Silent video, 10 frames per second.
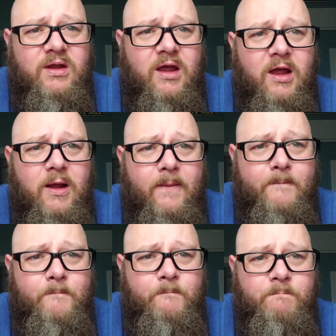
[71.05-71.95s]

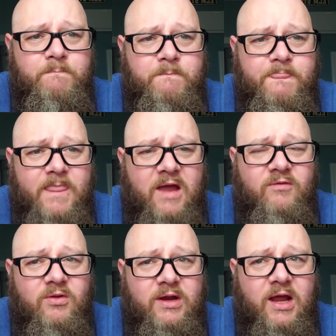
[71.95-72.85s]
I've
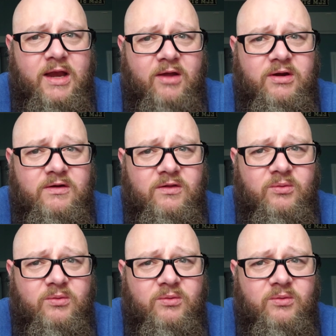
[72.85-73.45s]
only gone out into